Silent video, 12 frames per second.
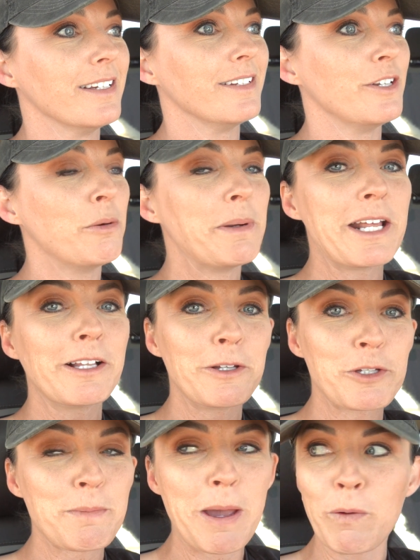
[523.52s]
Nobody
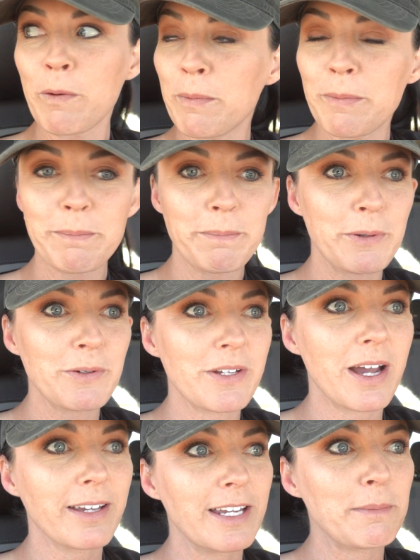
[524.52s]
close by were
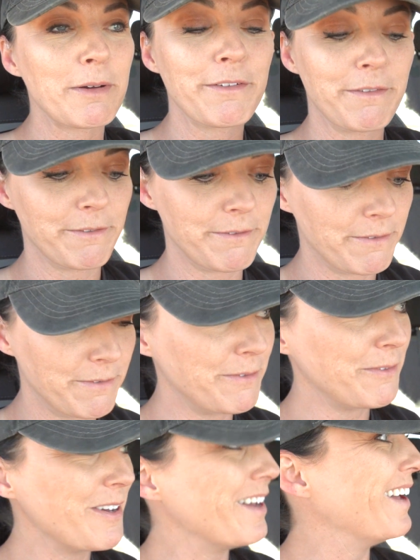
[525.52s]
boondocking Turn before. right on
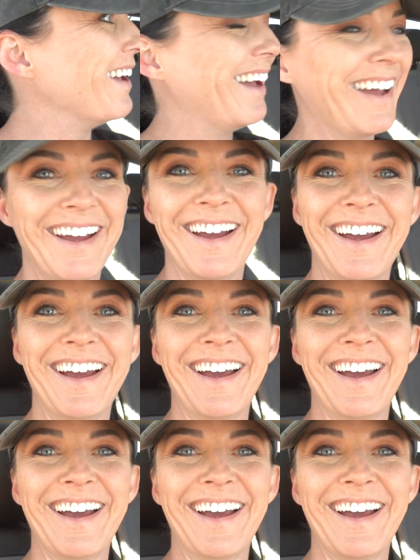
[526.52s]
East Main Street,